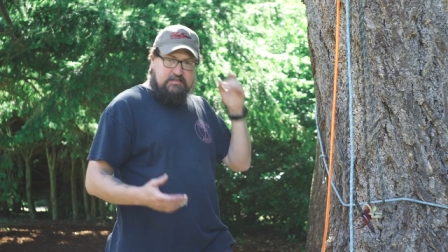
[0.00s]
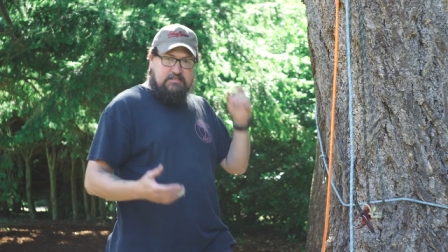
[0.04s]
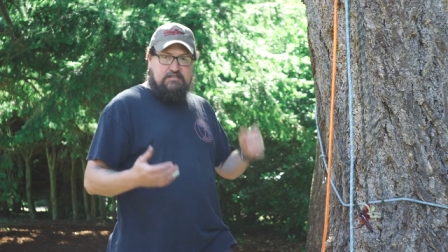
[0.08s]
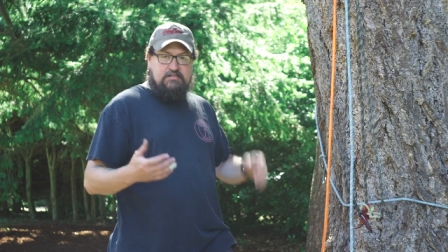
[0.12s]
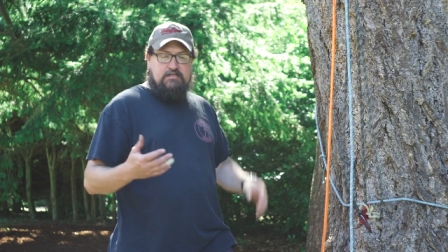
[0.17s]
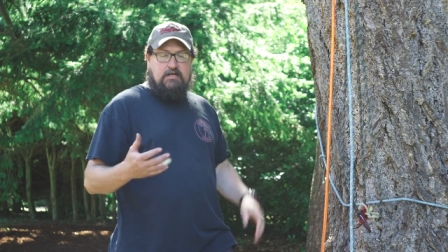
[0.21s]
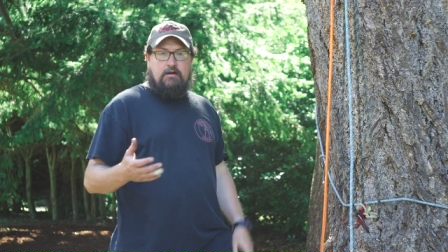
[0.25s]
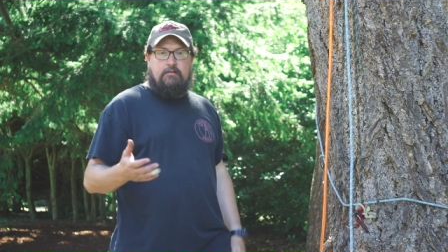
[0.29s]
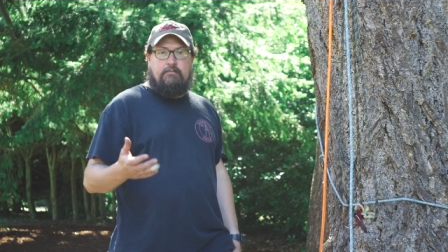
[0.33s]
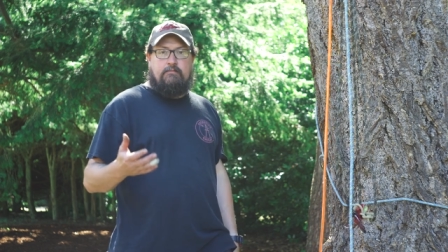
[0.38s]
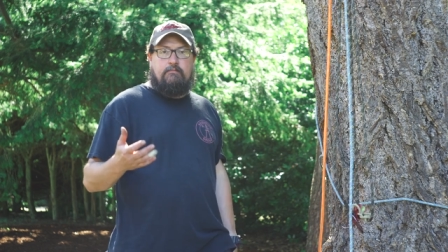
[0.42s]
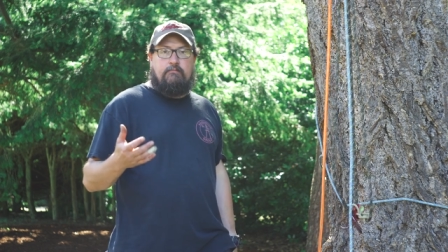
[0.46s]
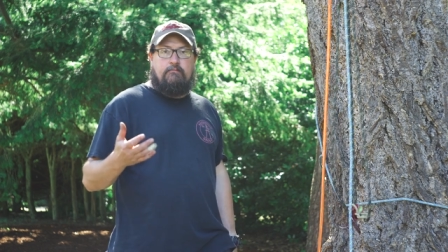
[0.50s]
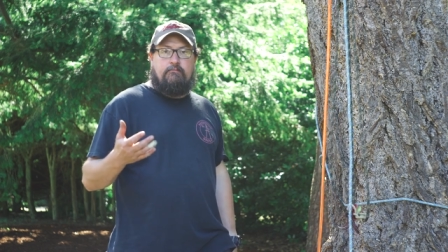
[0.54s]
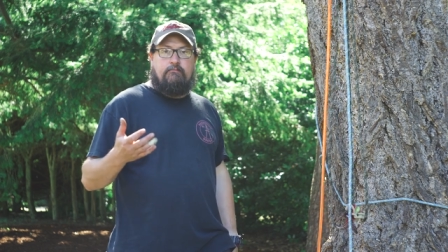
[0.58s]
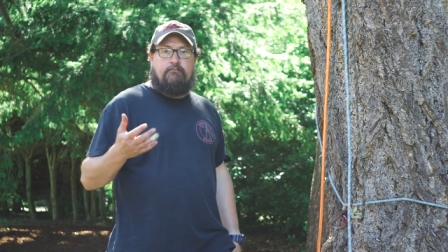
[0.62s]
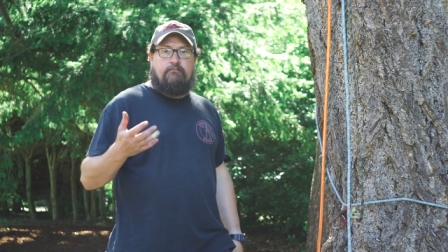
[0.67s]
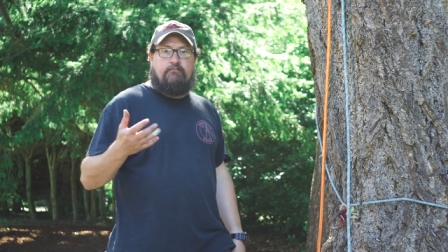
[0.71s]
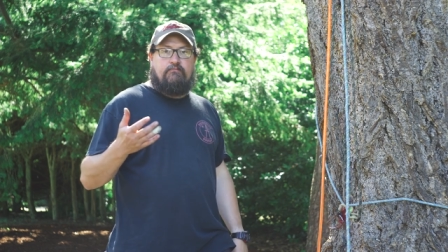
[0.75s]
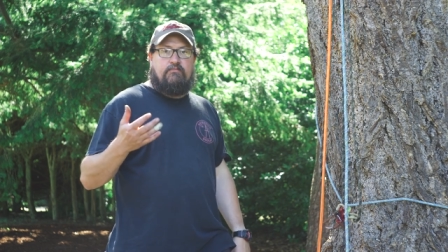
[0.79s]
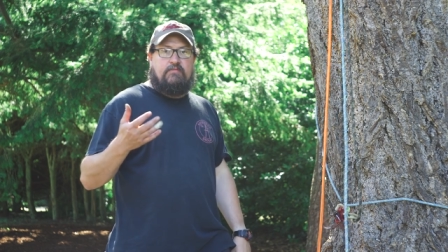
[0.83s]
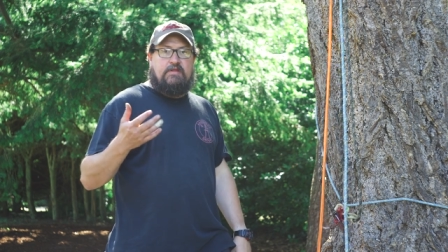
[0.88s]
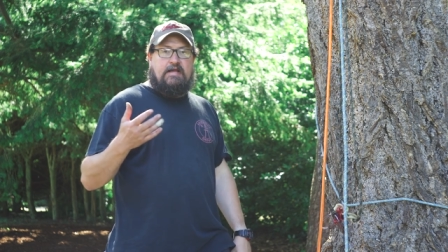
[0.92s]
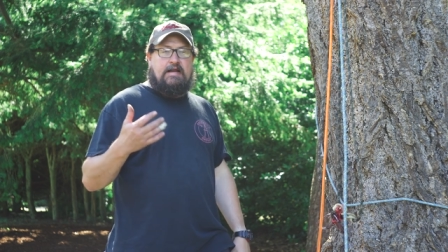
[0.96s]
is something
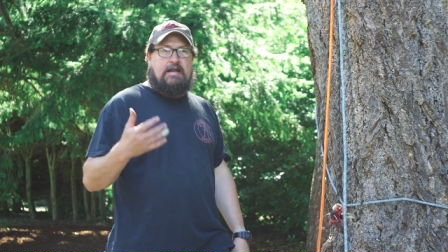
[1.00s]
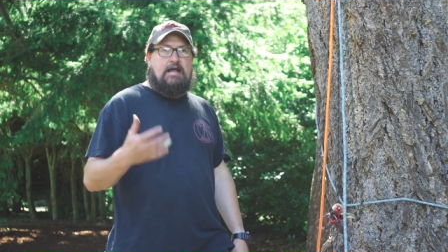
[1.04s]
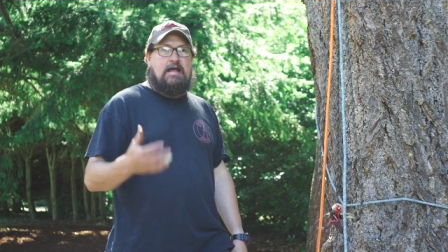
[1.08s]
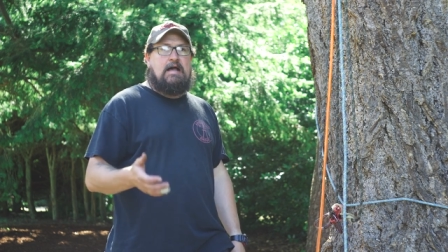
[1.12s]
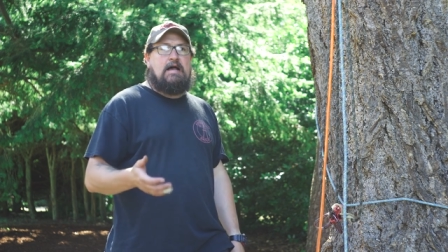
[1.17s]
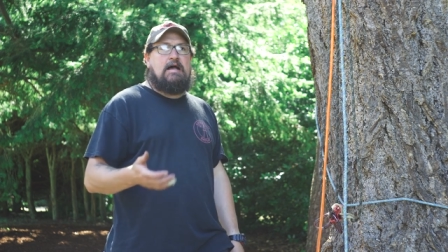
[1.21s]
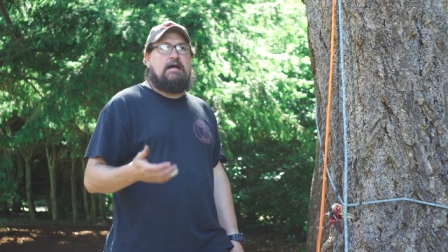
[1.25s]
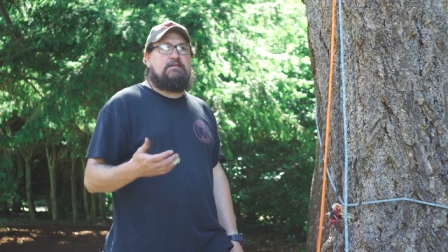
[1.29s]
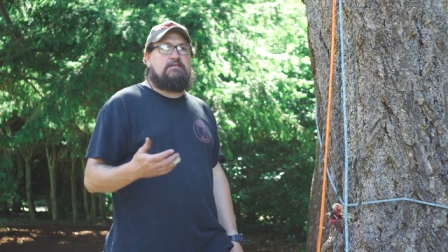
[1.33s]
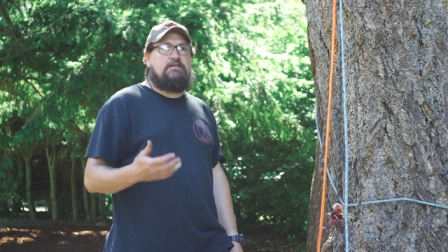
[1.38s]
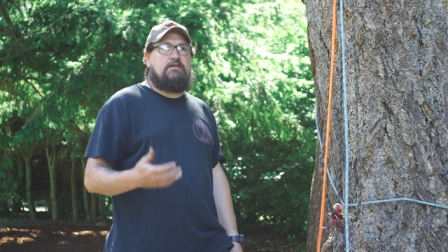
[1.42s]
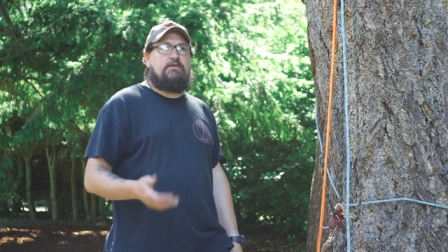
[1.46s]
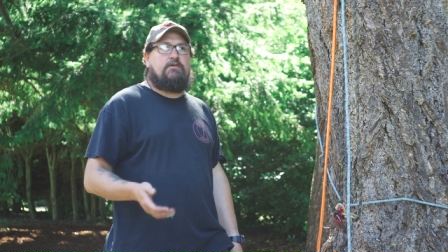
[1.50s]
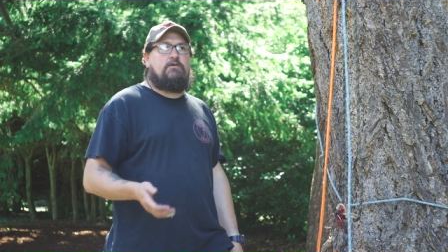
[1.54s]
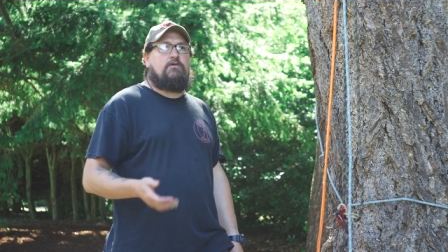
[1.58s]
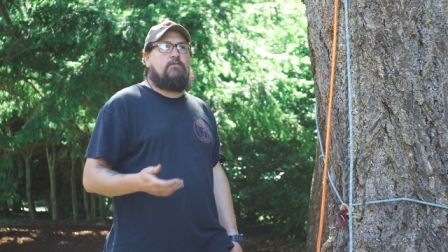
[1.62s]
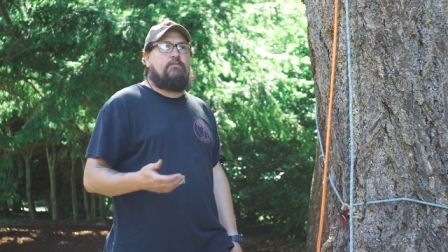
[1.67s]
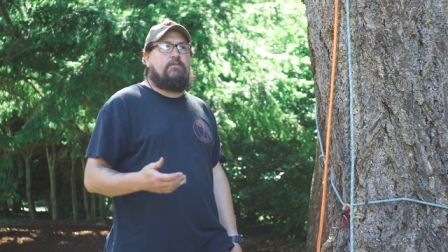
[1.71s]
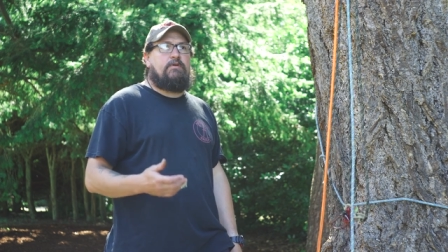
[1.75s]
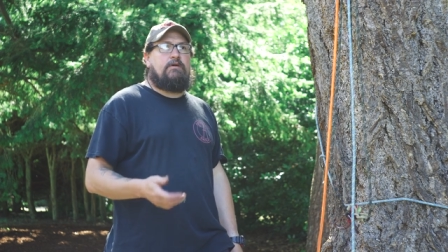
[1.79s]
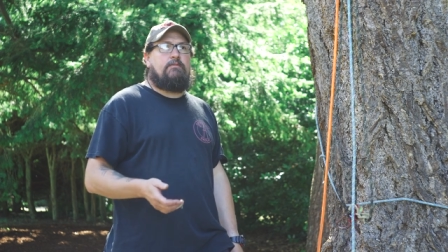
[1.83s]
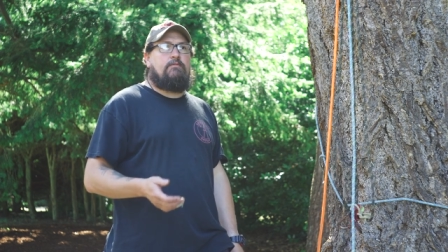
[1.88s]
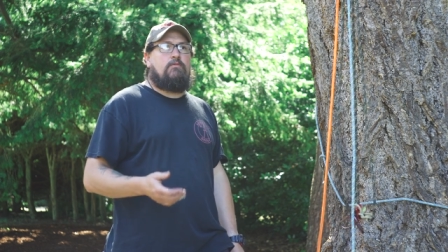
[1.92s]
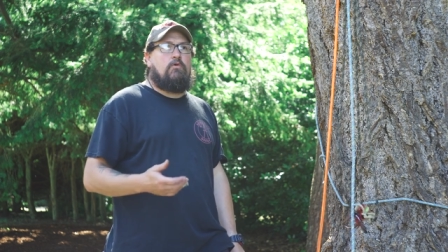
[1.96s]
that has a little
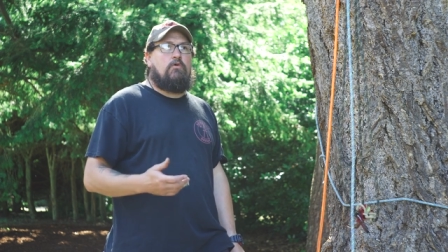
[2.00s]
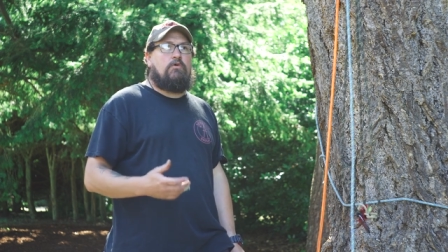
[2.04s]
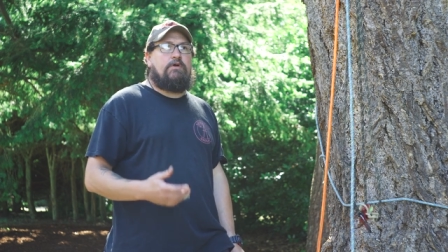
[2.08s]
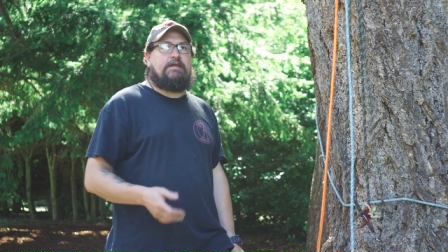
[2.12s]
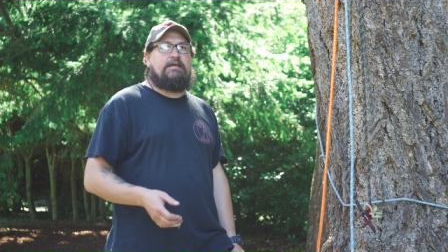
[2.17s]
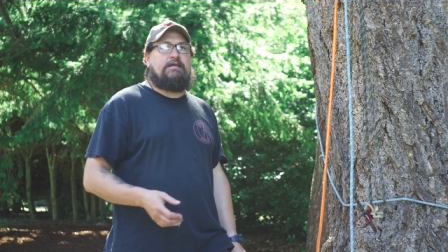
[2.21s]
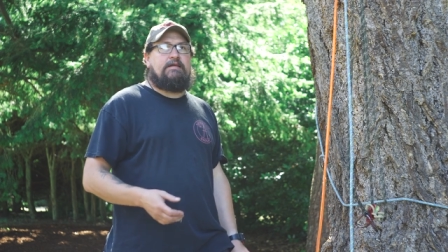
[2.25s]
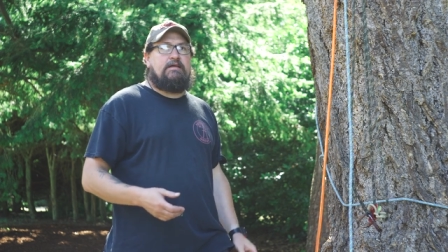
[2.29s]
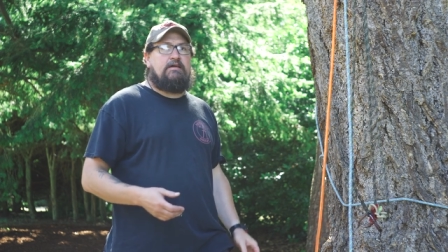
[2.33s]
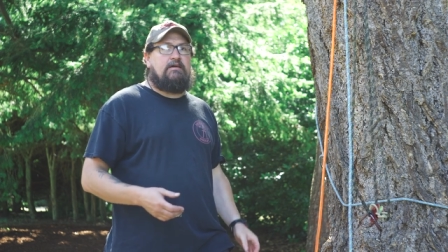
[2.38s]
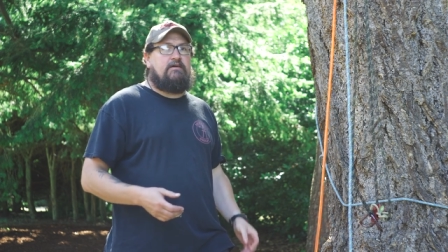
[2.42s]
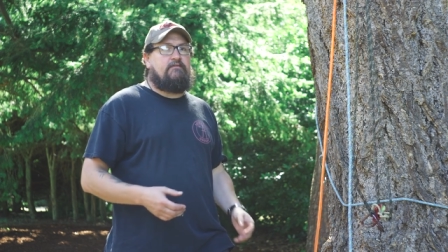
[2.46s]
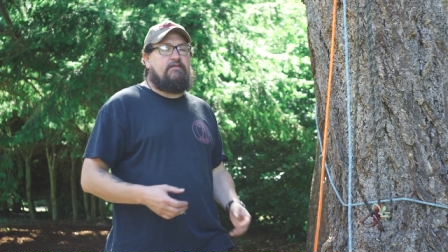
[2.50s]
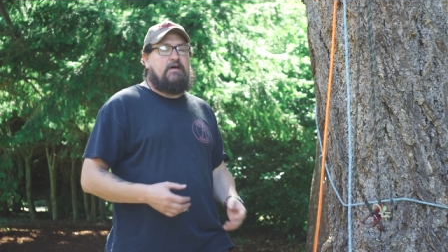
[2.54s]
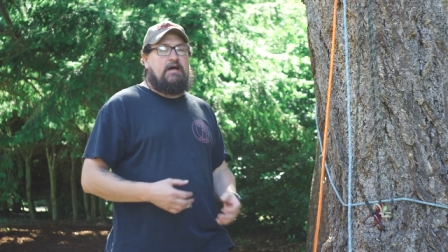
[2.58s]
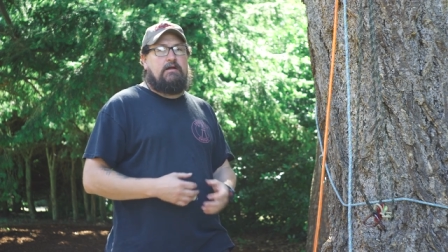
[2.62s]
bit more give.